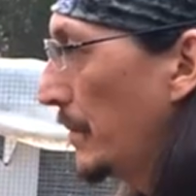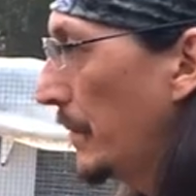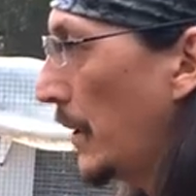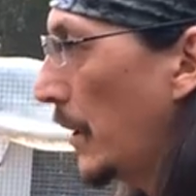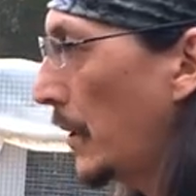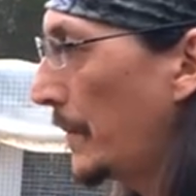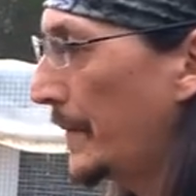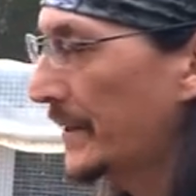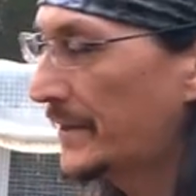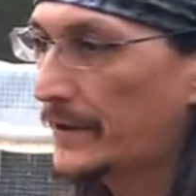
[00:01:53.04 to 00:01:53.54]

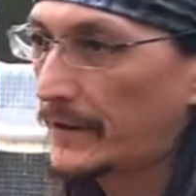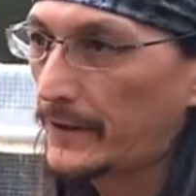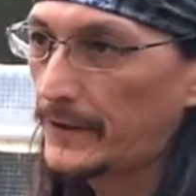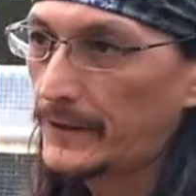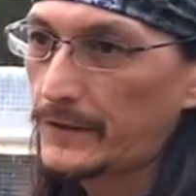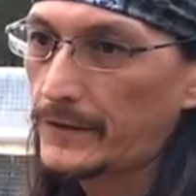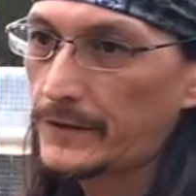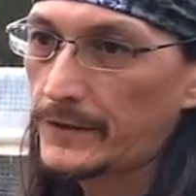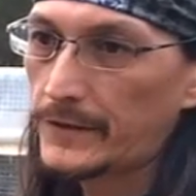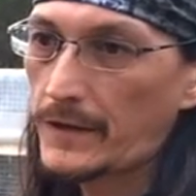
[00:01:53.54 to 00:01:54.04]
All
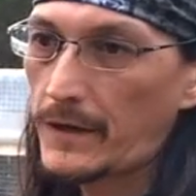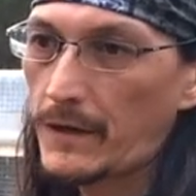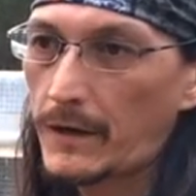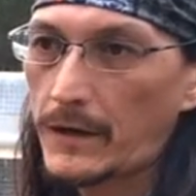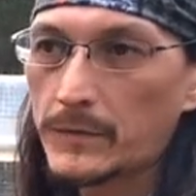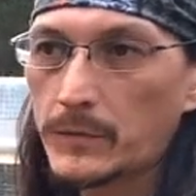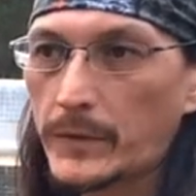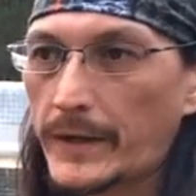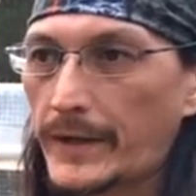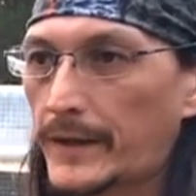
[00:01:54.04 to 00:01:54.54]
materials,
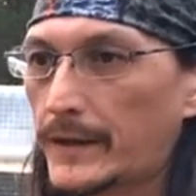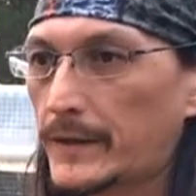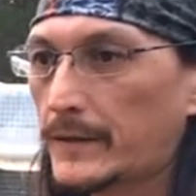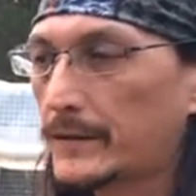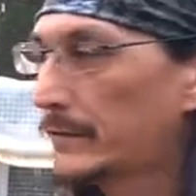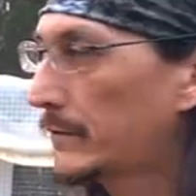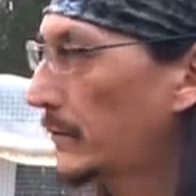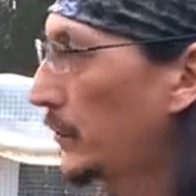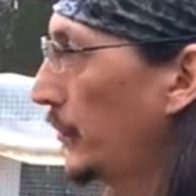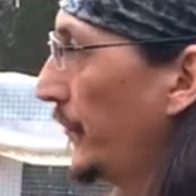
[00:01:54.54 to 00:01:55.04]
hardware,
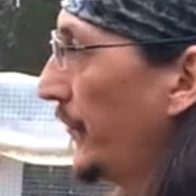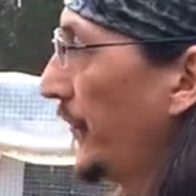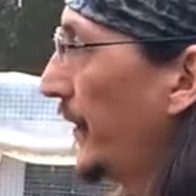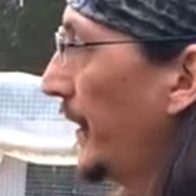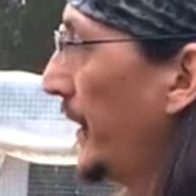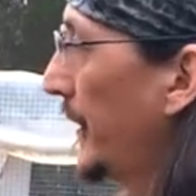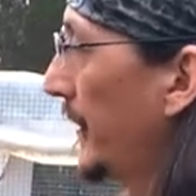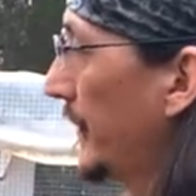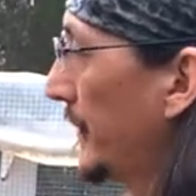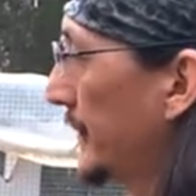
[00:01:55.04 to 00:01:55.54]

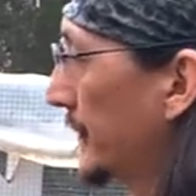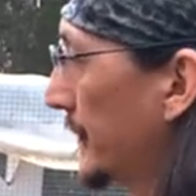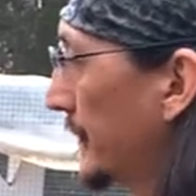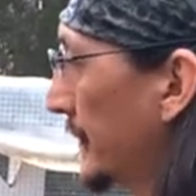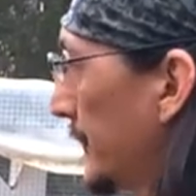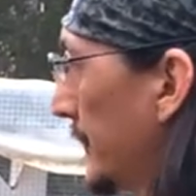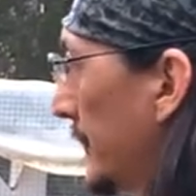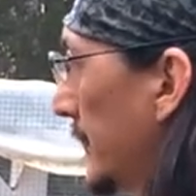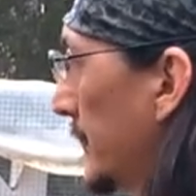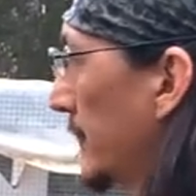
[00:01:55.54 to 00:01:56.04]
roofing,
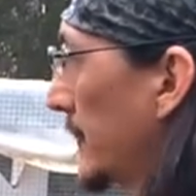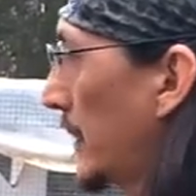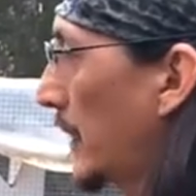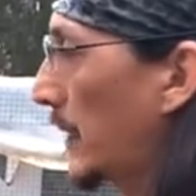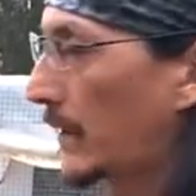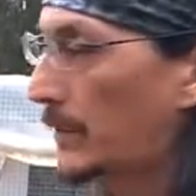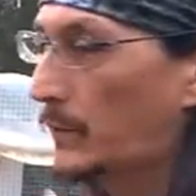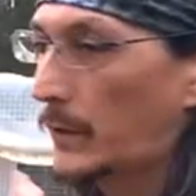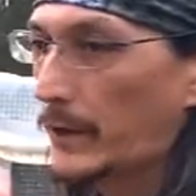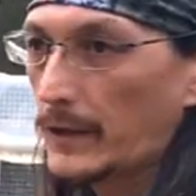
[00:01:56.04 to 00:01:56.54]

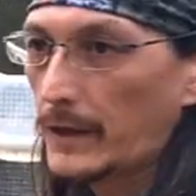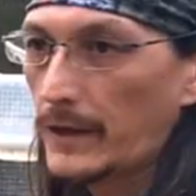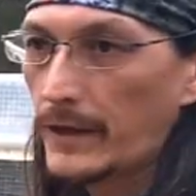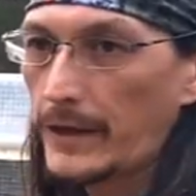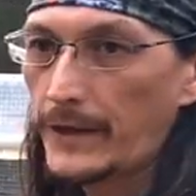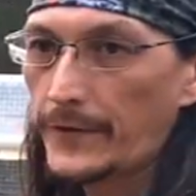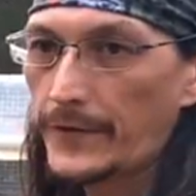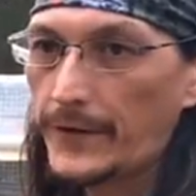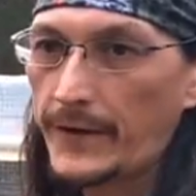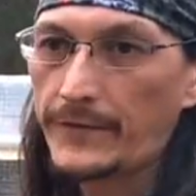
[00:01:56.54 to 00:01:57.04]
hardware
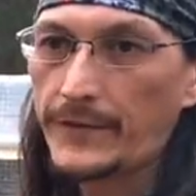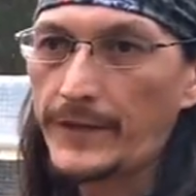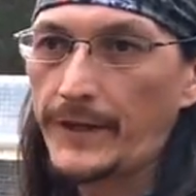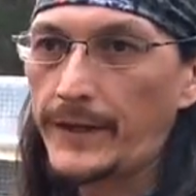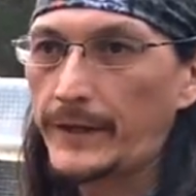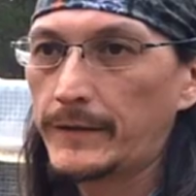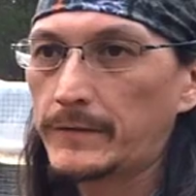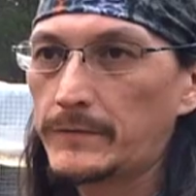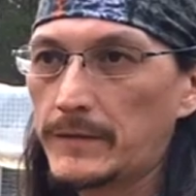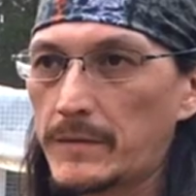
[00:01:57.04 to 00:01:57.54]
cloth,
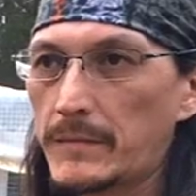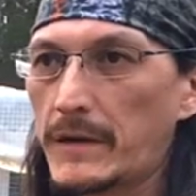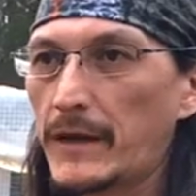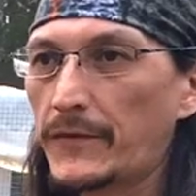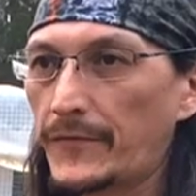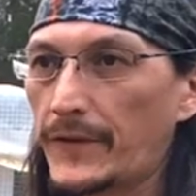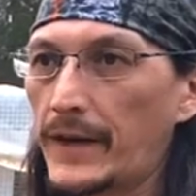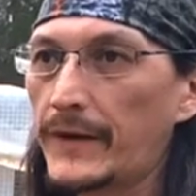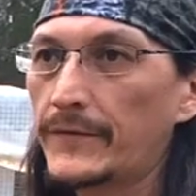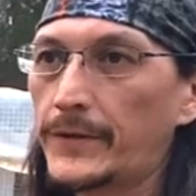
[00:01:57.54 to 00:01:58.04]
everything. It was
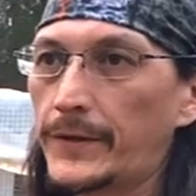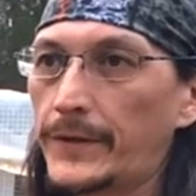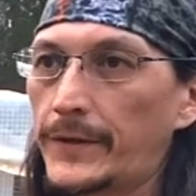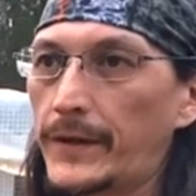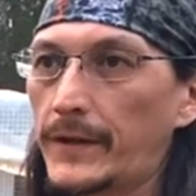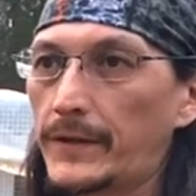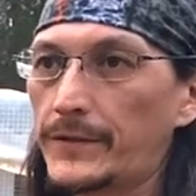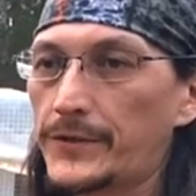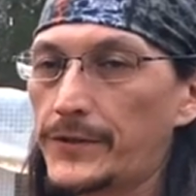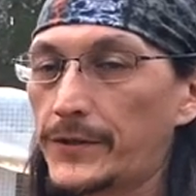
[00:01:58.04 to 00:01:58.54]
about
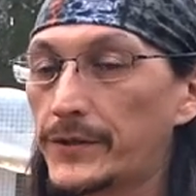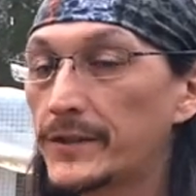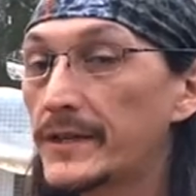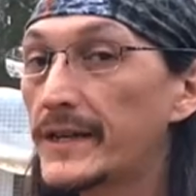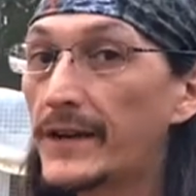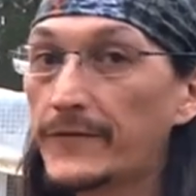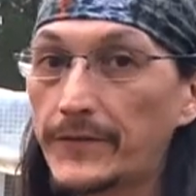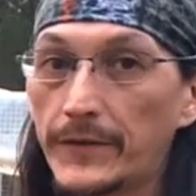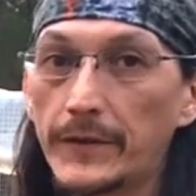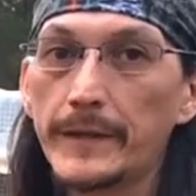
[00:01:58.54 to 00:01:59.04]
$500. You can
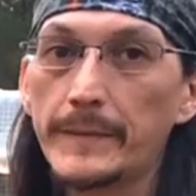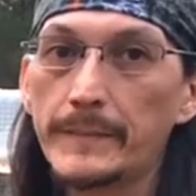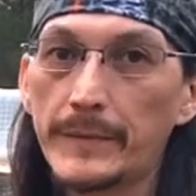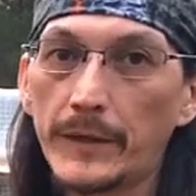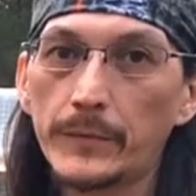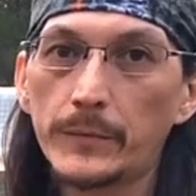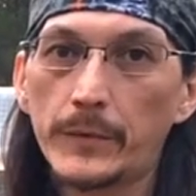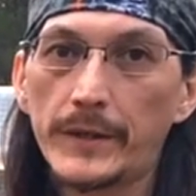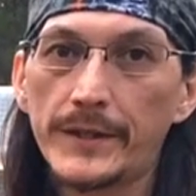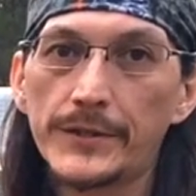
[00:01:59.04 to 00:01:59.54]
definitely
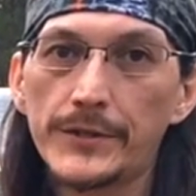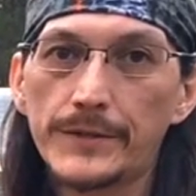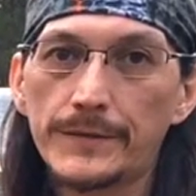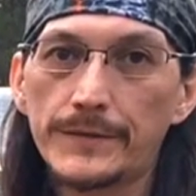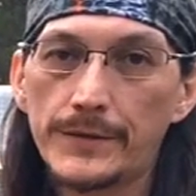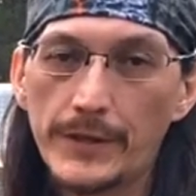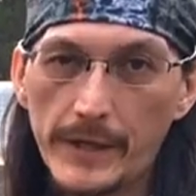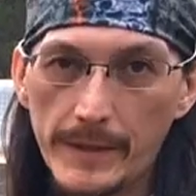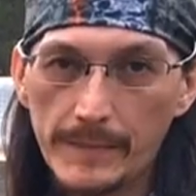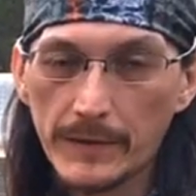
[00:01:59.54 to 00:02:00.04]
build one
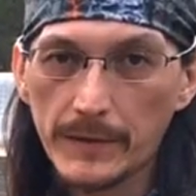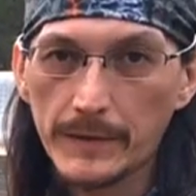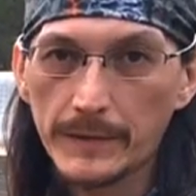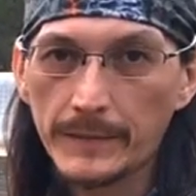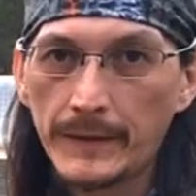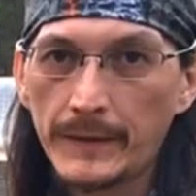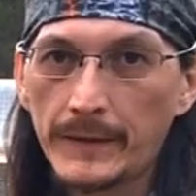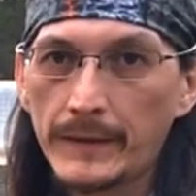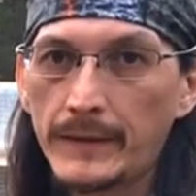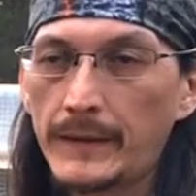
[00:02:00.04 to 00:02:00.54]
cheaper
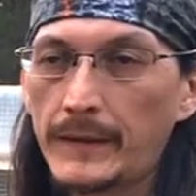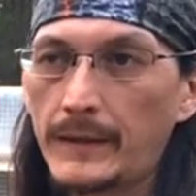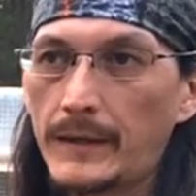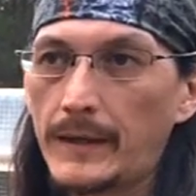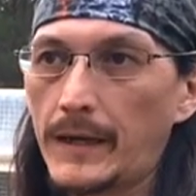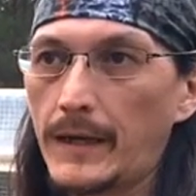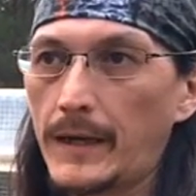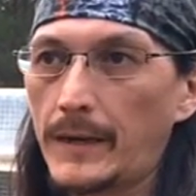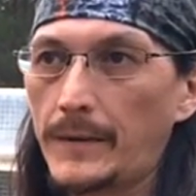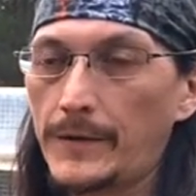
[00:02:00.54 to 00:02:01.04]

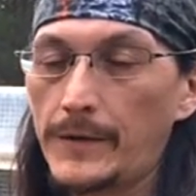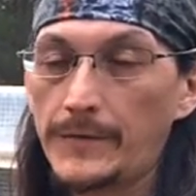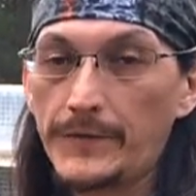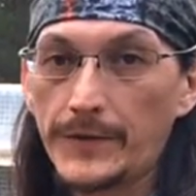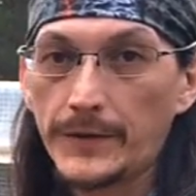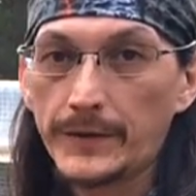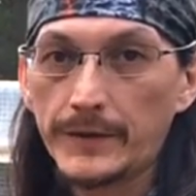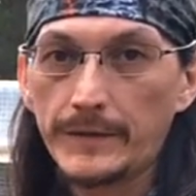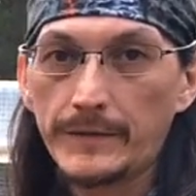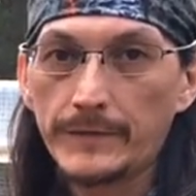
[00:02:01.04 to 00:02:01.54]
if
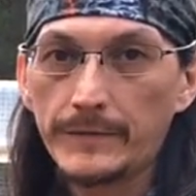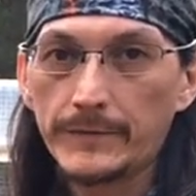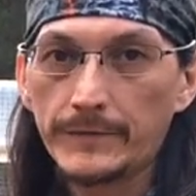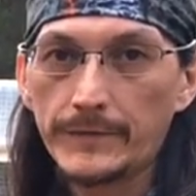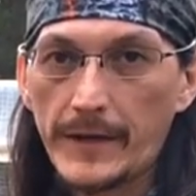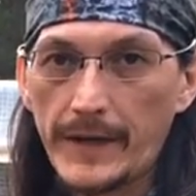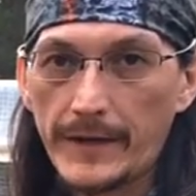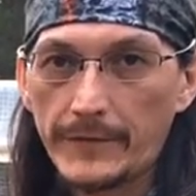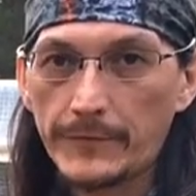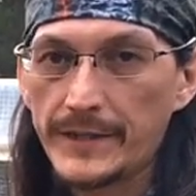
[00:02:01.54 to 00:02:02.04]
you can
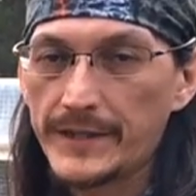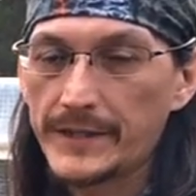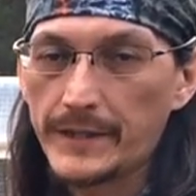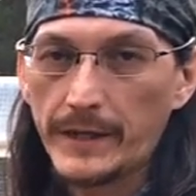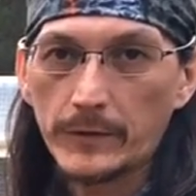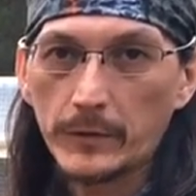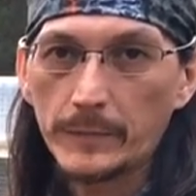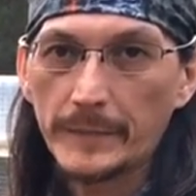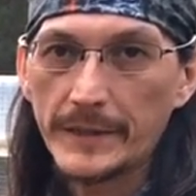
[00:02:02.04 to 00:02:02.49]
find recycled